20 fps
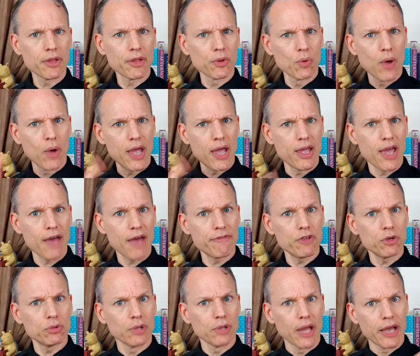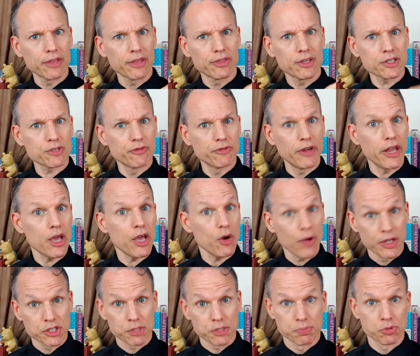the way, have you liked this video
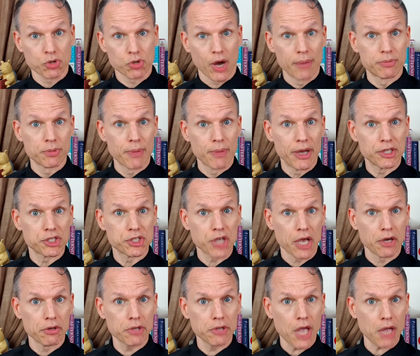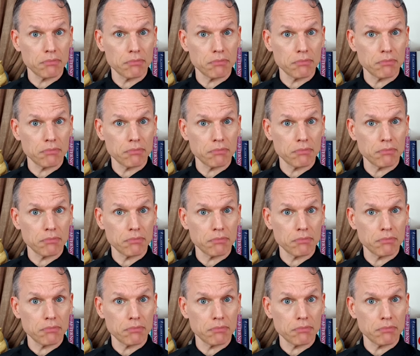and subscribed to my channel yet?